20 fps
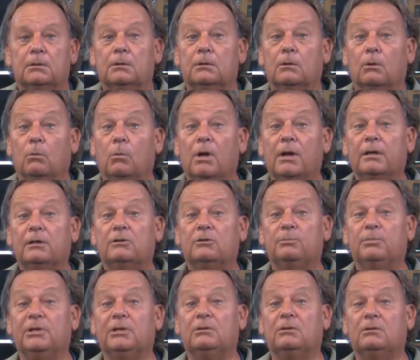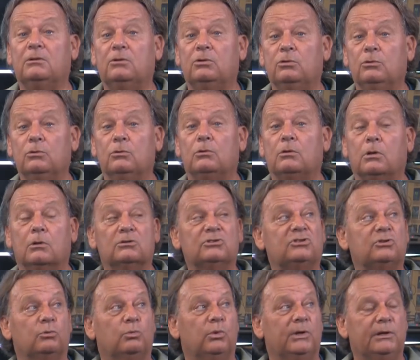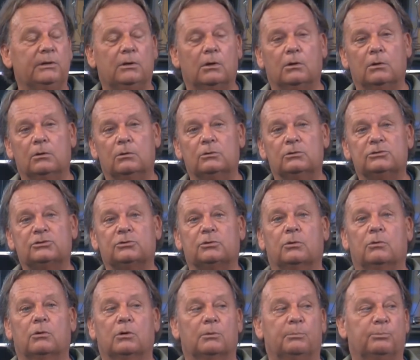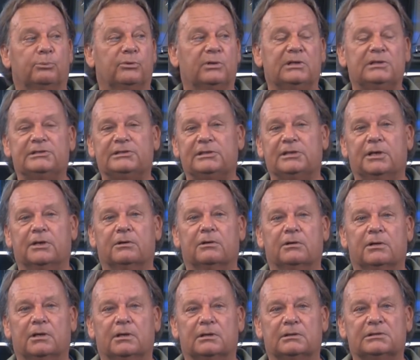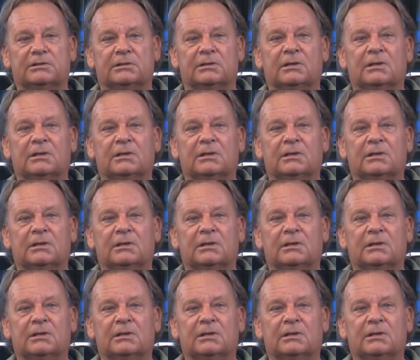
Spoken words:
You don't want it to be too close to windows or breezy areas,